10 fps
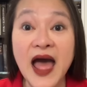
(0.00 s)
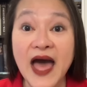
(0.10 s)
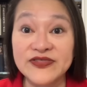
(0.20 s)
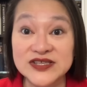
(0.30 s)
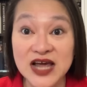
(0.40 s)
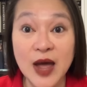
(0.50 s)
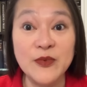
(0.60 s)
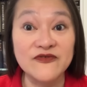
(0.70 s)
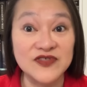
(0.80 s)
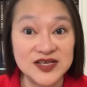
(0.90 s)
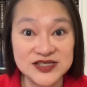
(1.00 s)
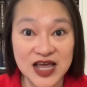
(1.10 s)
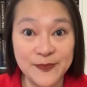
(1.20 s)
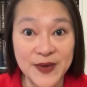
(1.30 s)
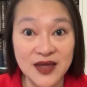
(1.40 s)
At the time of this
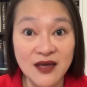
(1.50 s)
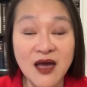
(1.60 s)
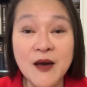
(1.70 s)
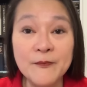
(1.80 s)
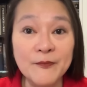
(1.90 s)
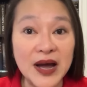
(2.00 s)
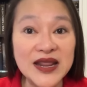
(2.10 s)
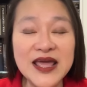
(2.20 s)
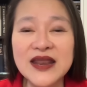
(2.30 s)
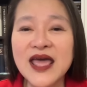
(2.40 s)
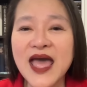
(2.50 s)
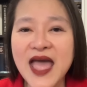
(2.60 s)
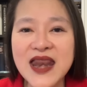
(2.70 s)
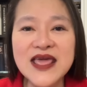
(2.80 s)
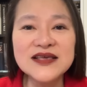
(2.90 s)
taping, money in
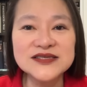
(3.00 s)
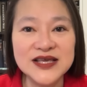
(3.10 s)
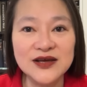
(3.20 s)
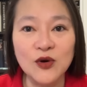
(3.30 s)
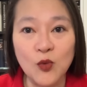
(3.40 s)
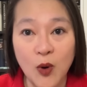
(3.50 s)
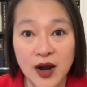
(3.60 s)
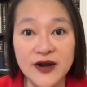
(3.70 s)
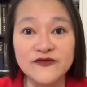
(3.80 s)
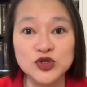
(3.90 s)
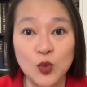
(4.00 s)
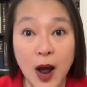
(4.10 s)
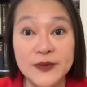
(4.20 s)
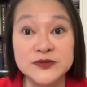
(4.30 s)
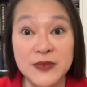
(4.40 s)
any single one of
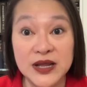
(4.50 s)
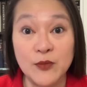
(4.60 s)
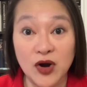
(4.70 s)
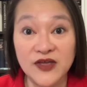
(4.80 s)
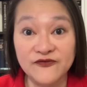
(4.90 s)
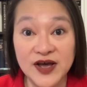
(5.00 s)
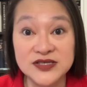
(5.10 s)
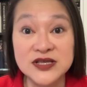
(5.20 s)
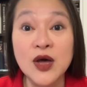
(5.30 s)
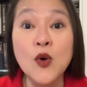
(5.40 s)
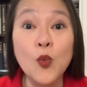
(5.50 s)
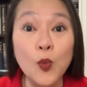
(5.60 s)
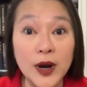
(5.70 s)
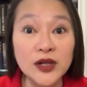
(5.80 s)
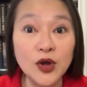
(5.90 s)
Schwab's money market funds
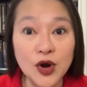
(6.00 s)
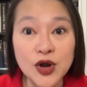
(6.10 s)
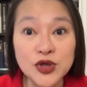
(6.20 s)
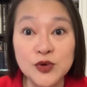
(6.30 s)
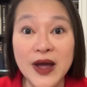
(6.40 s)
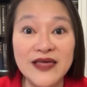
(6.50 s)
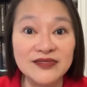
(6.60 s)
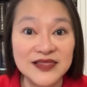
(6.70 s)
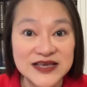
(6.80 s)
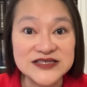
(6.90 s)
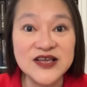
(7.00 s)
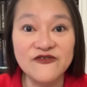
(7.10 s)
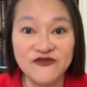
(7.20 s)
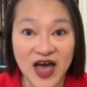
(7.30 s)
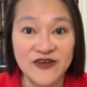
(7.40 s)
will earn you at least
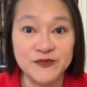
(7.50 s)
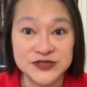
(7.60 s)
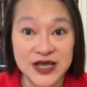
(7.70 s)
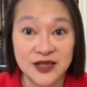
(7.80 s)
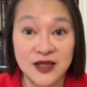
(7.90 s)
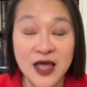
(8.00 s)
five percent,